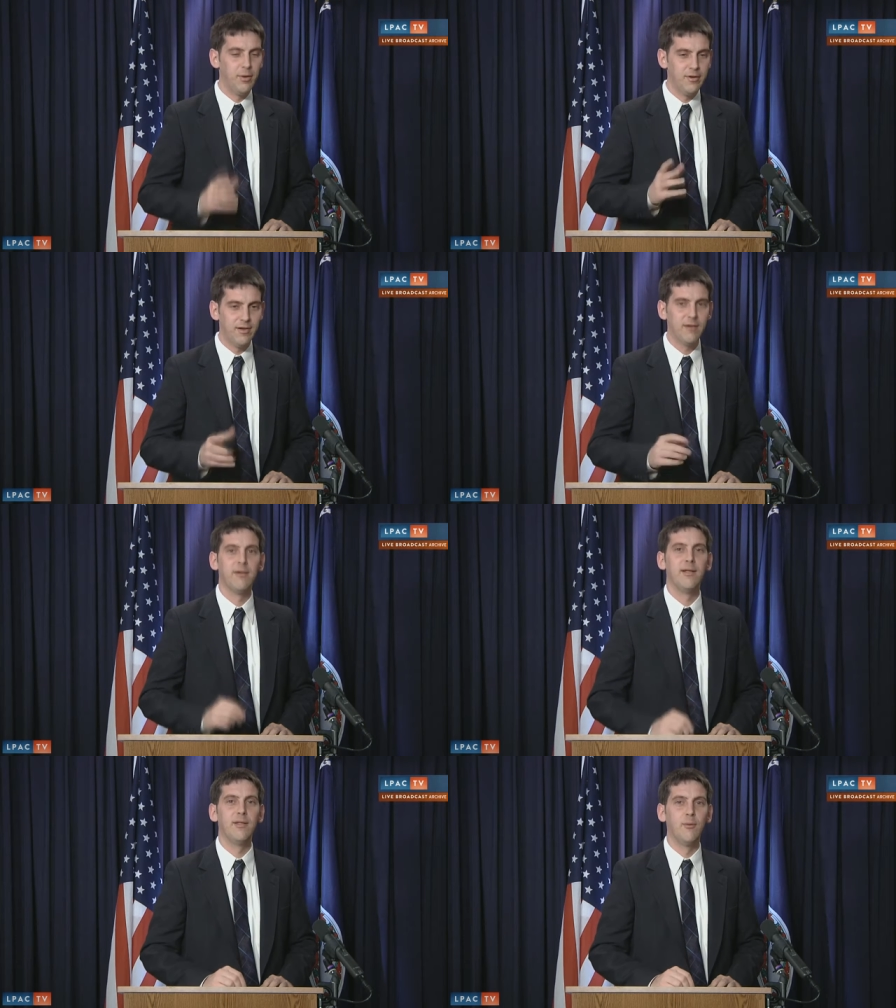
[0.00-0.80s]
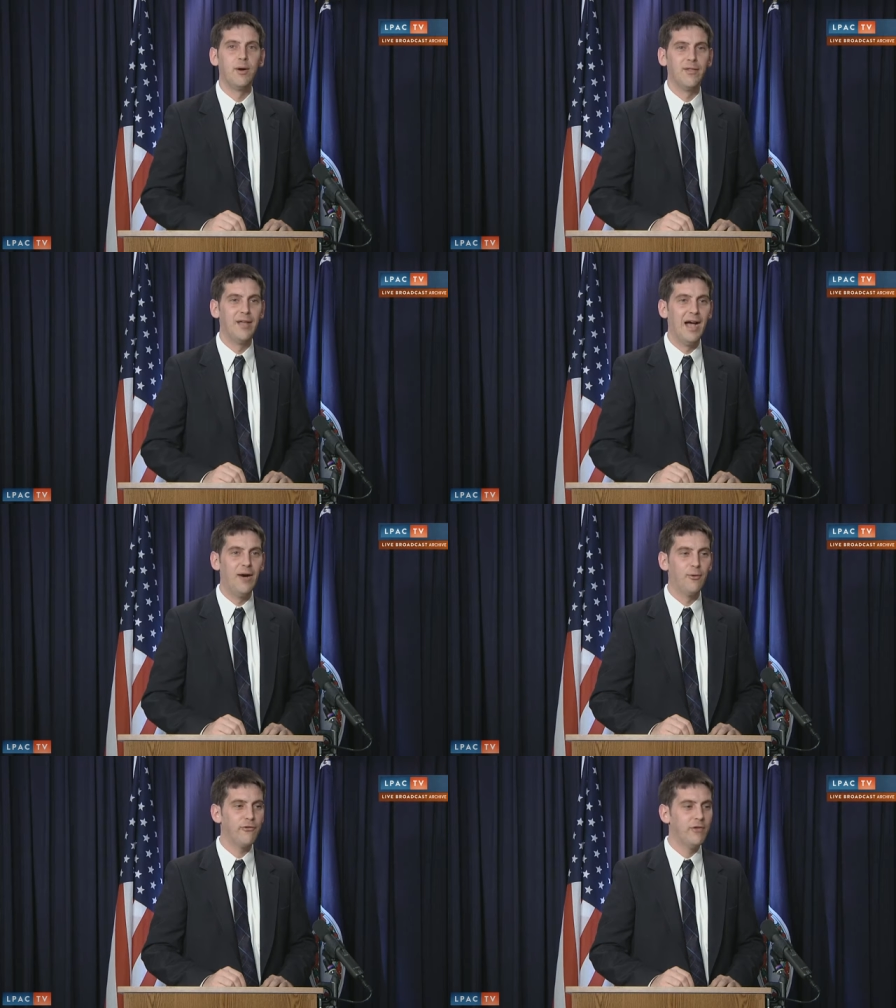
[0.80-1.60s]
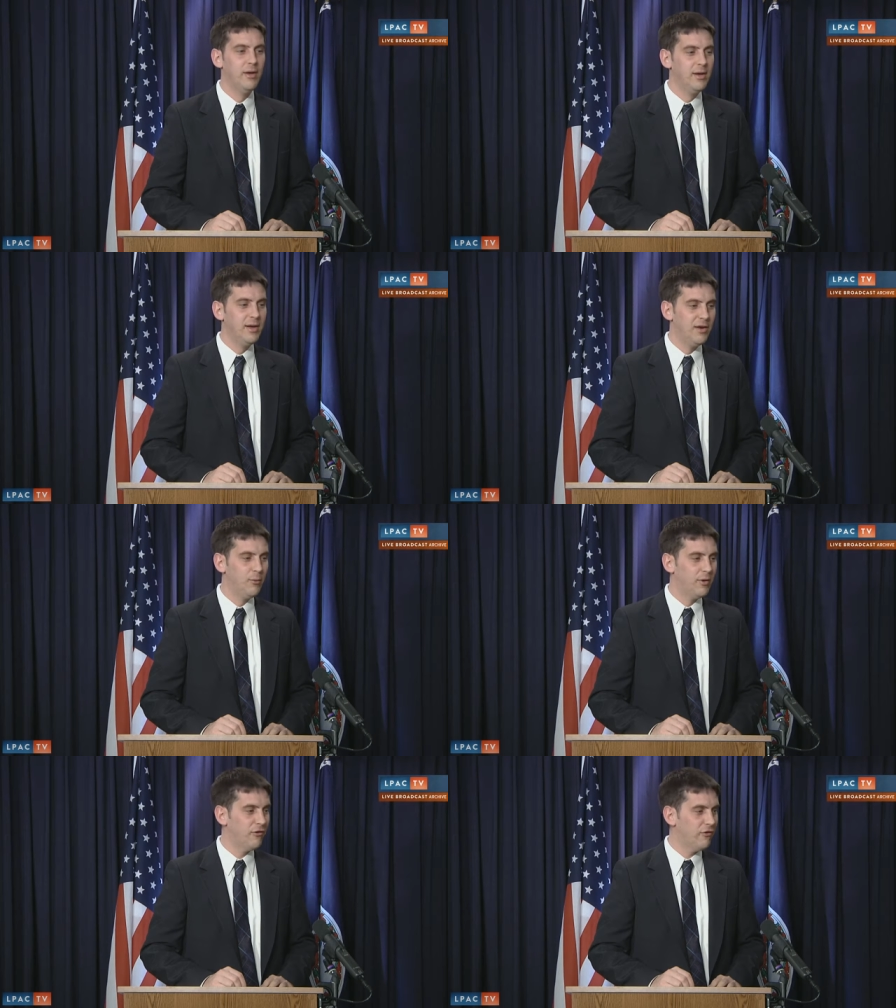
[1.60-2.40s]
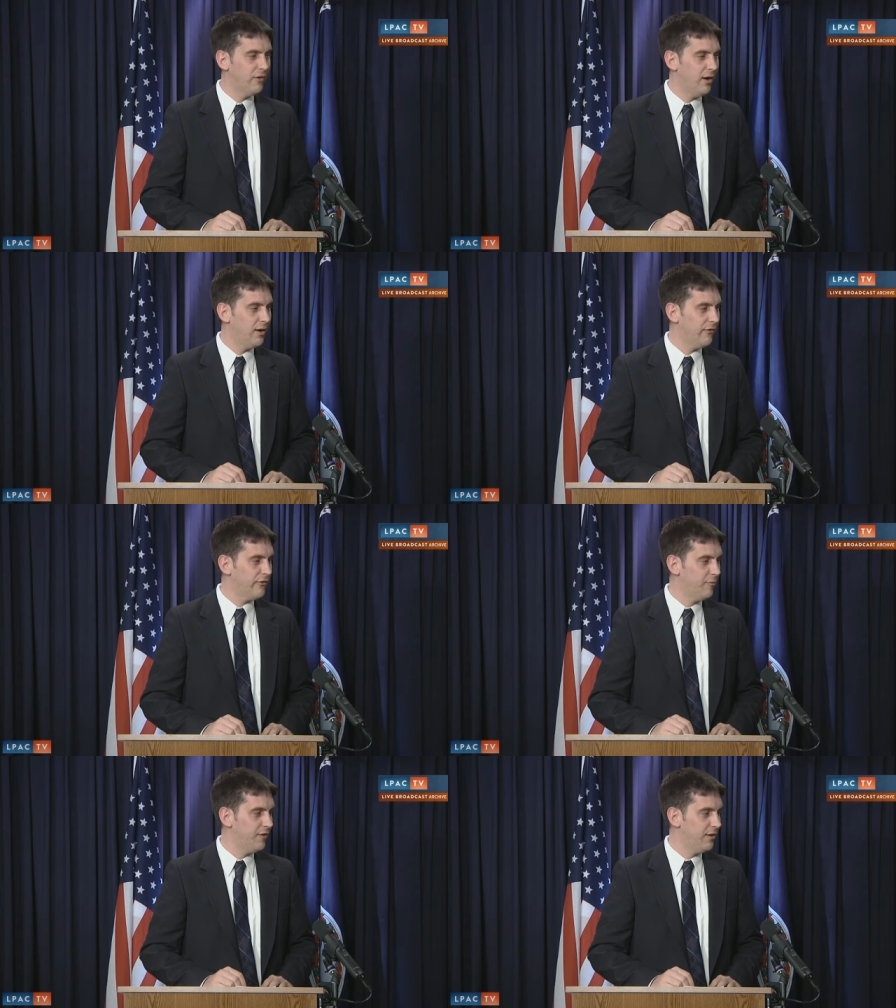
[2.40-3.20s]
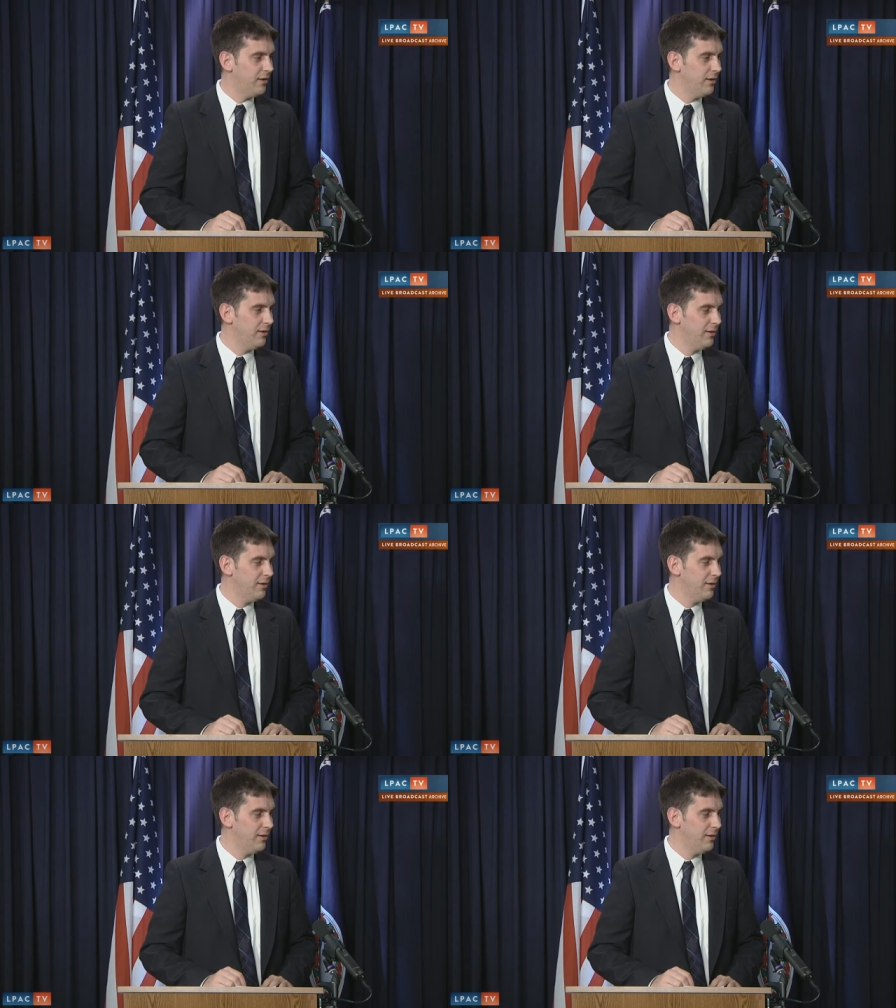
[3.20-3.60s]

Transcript: particularly the one in the House, in which some very